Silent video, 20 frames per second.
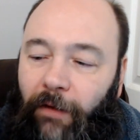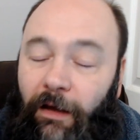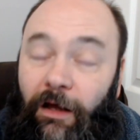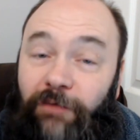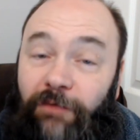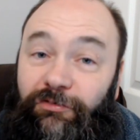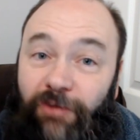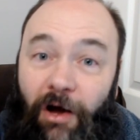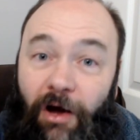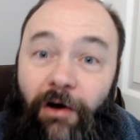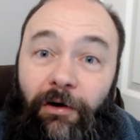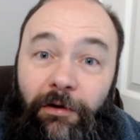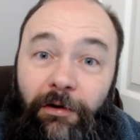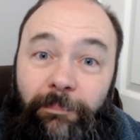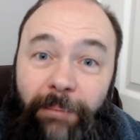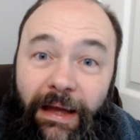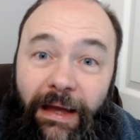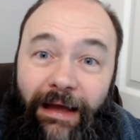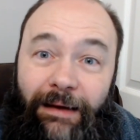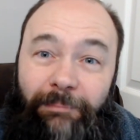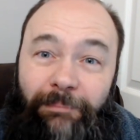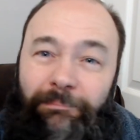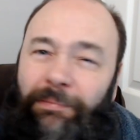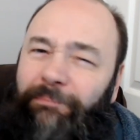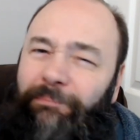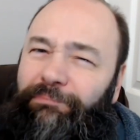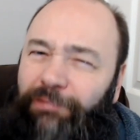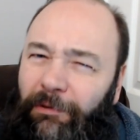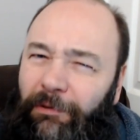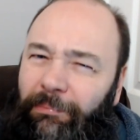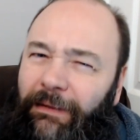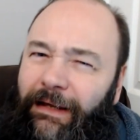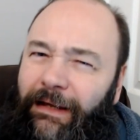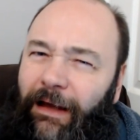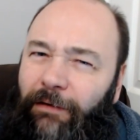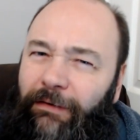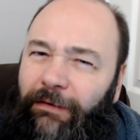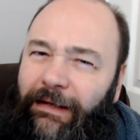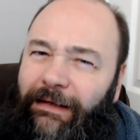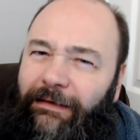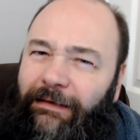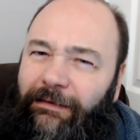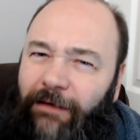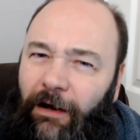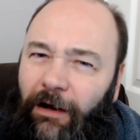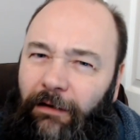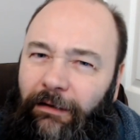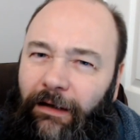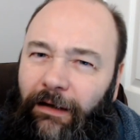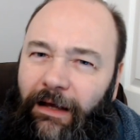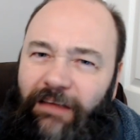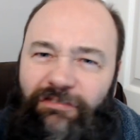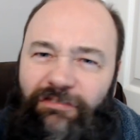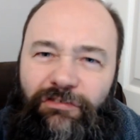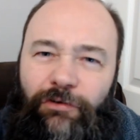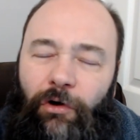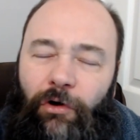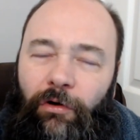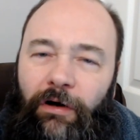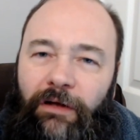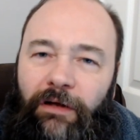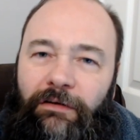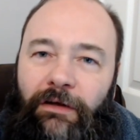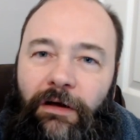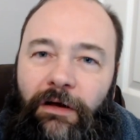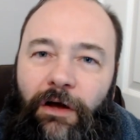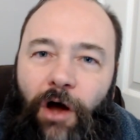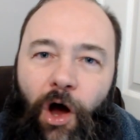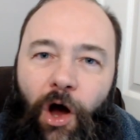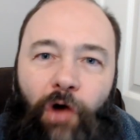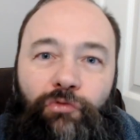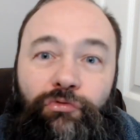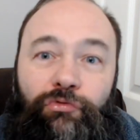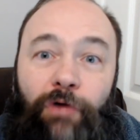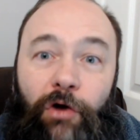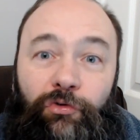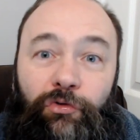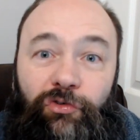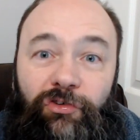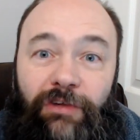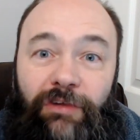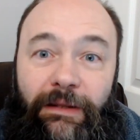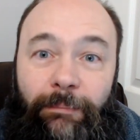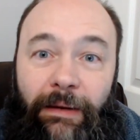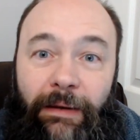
a dark beer, but probably only in color. It's not a, a roasty